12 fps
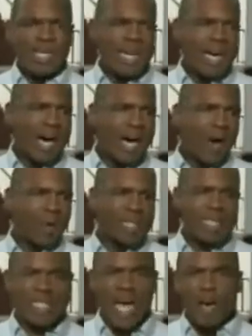holding
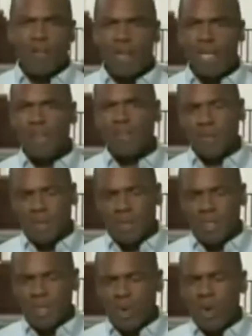a town meeting
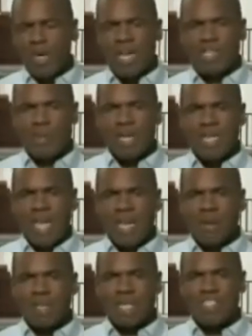organized by the
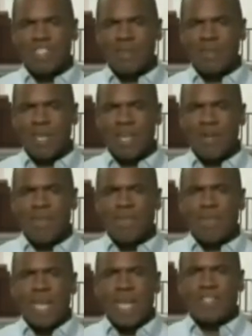NAACP.
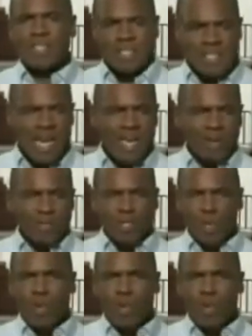It's entitled